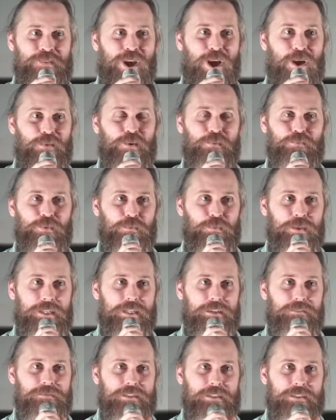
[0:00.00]
I want what we
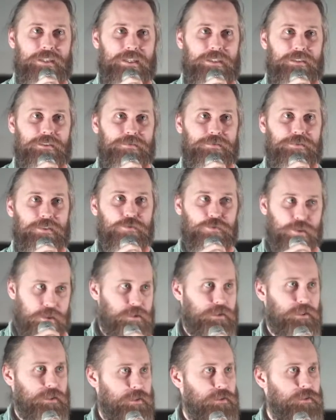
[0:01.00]
give today to feel
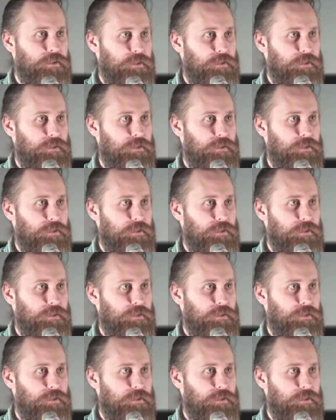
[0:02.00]
risky.